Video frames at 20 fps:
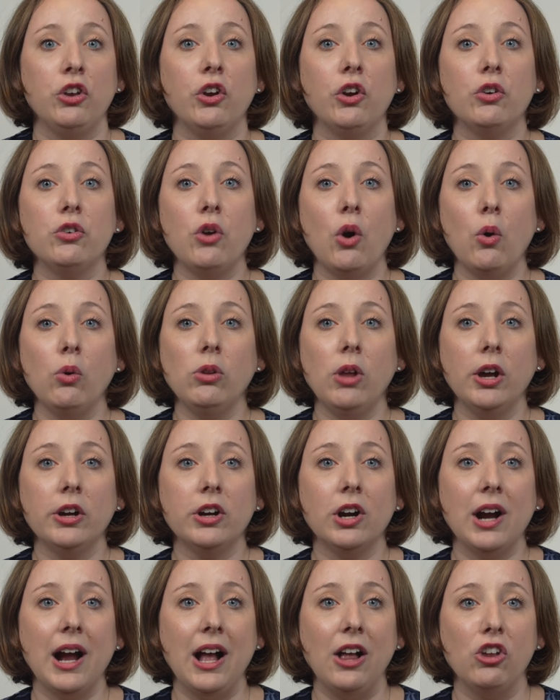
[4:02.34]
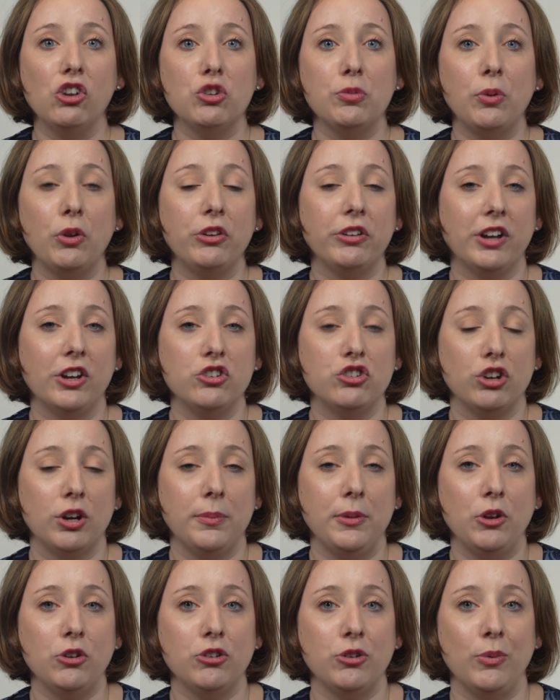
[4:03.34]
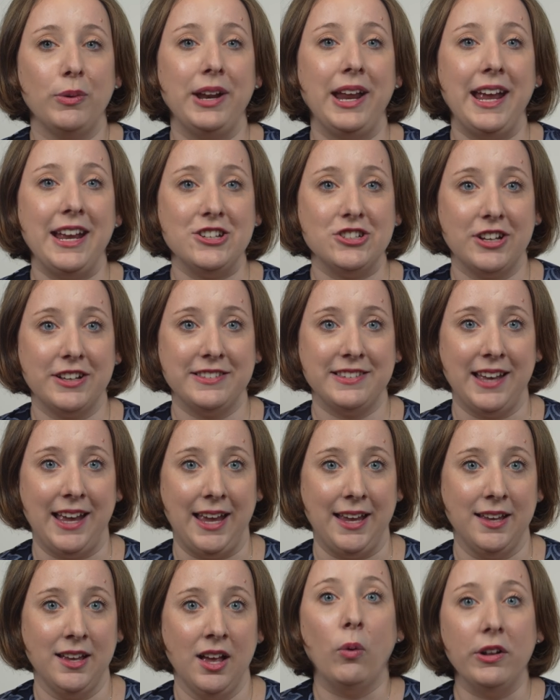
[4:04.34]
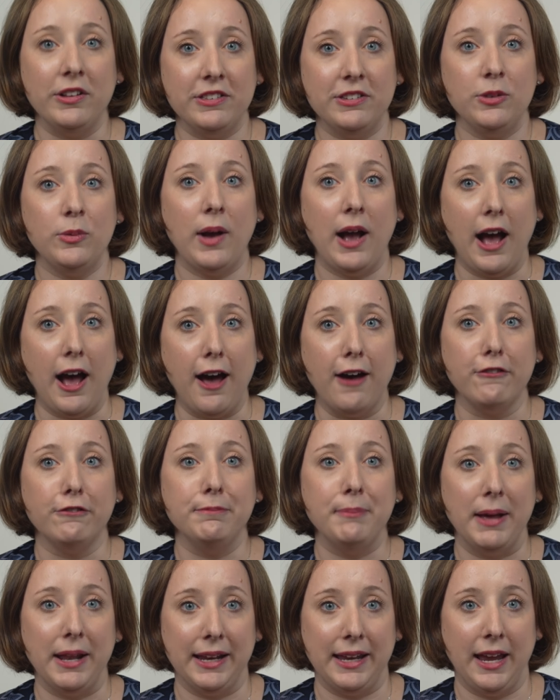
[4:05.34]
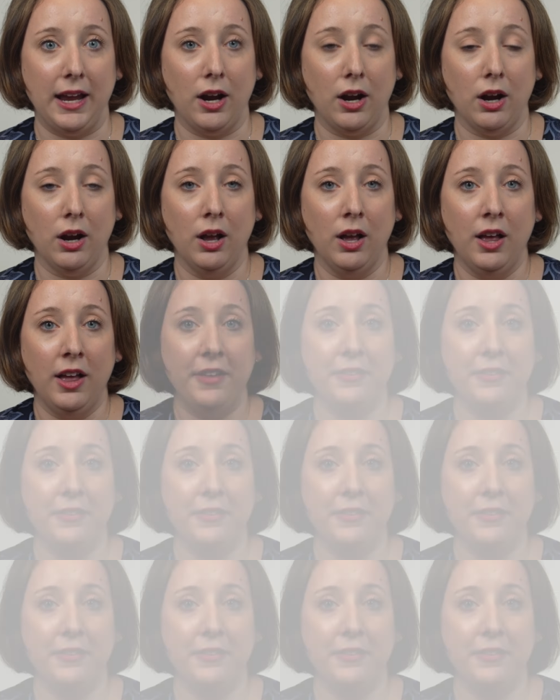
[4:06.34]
you're no longer eligible to contribute to an HSA once you have Medicare.